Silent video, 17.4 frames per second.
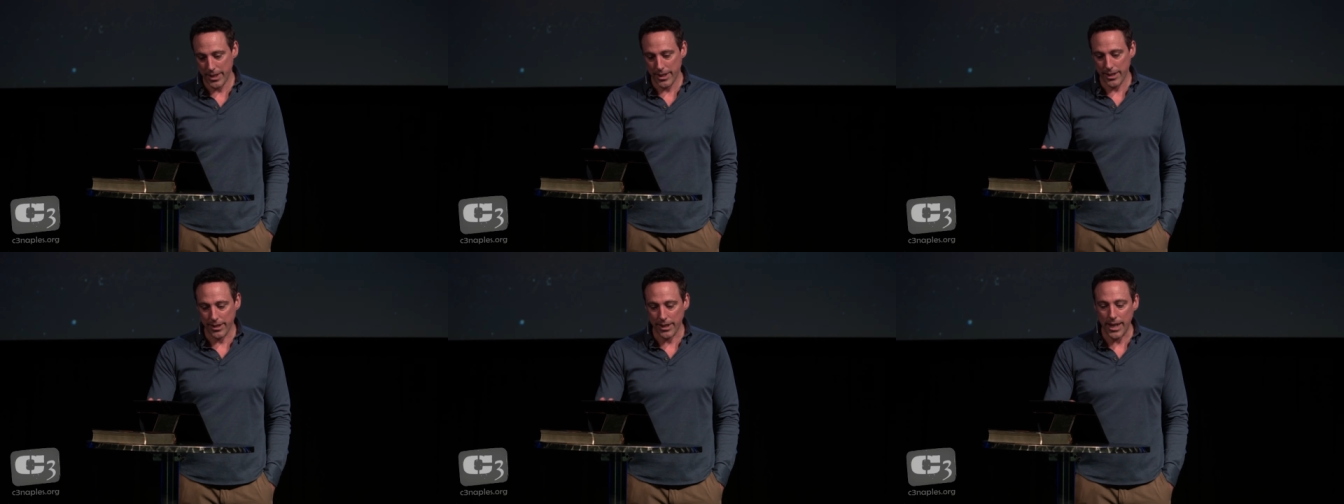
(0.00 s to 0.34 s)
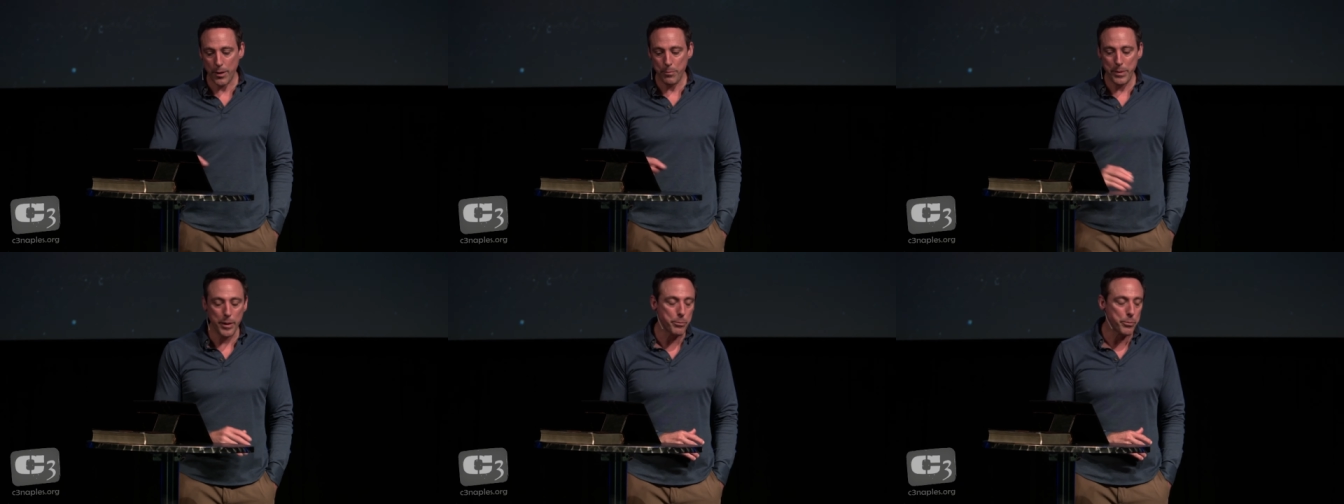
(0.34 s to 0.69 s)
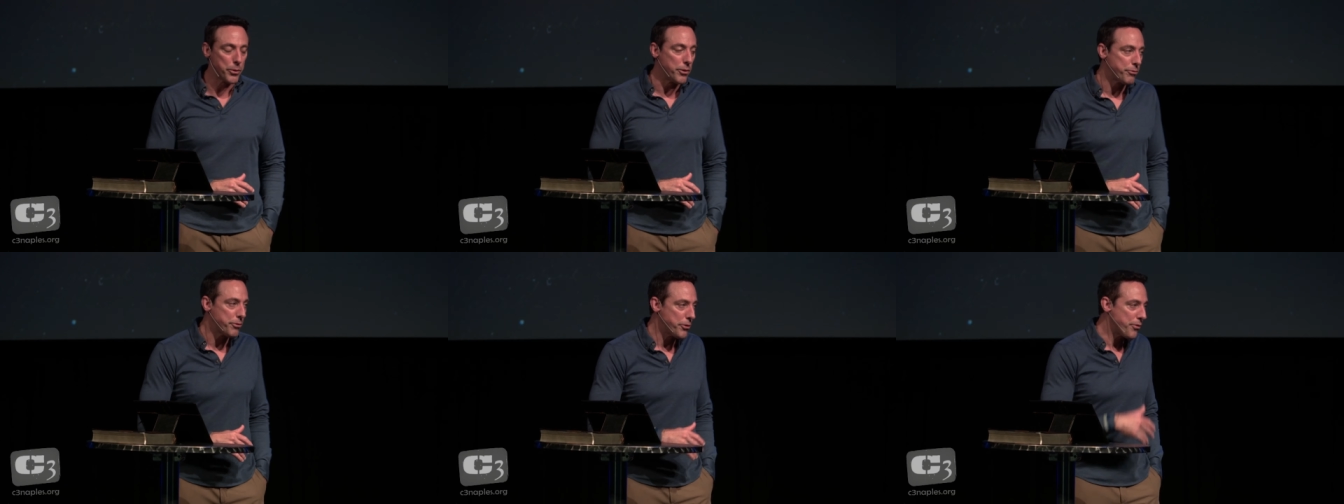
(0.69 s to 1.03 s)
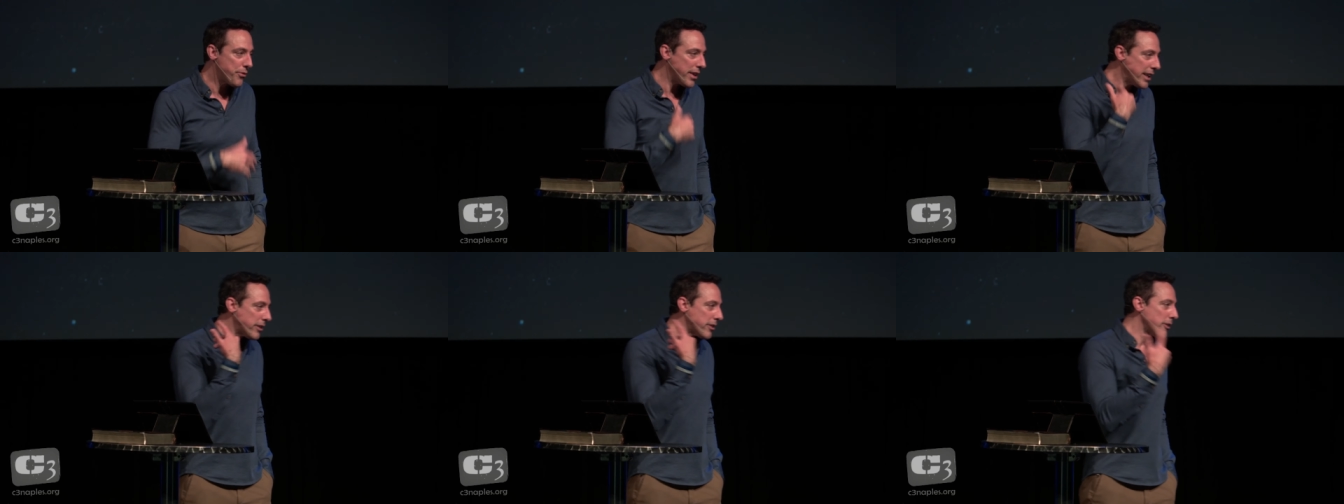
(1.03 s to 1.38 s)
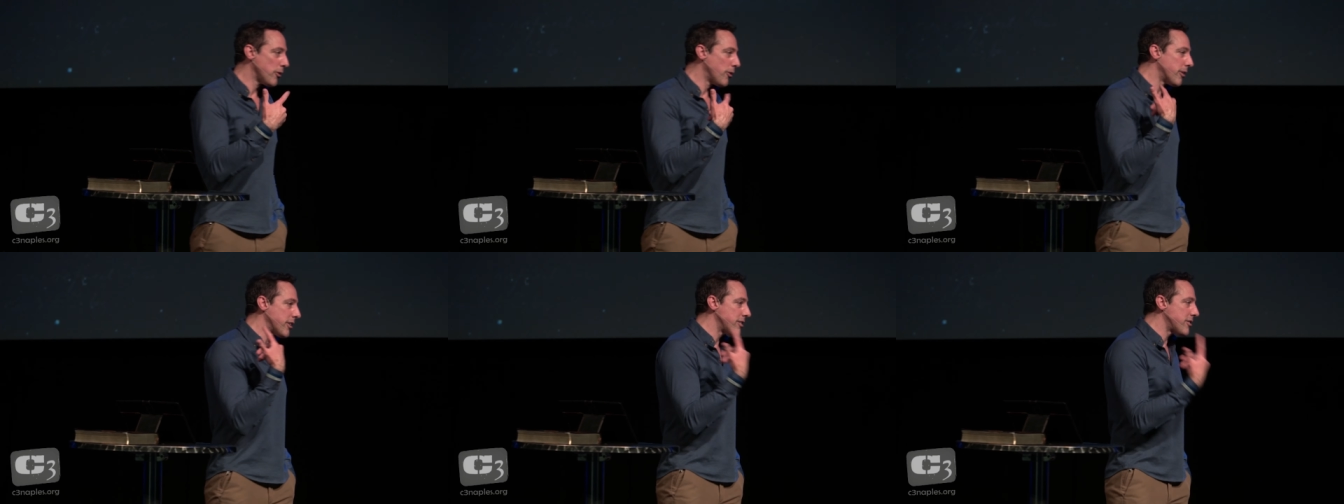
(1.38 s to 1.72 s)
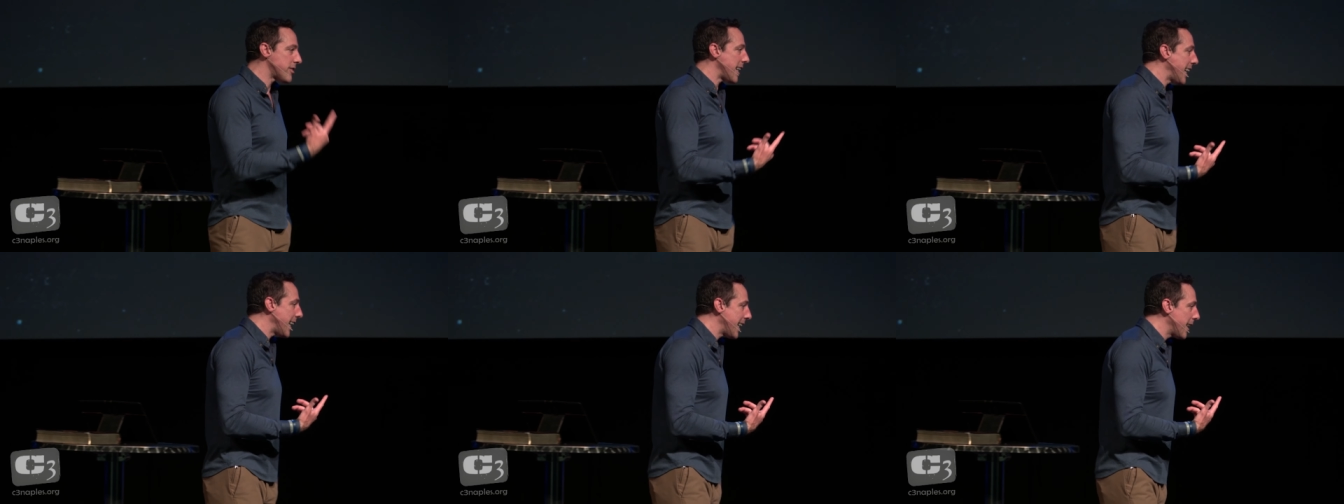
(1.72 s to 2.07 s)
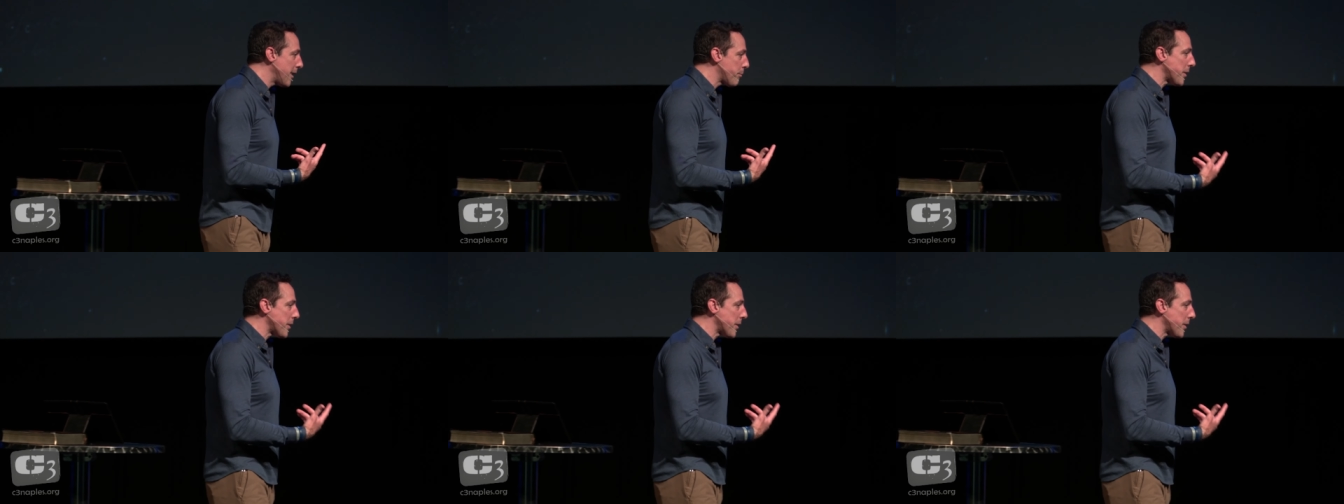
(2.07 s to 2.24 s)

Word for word: A lot of people, if you think the Lord is saying it,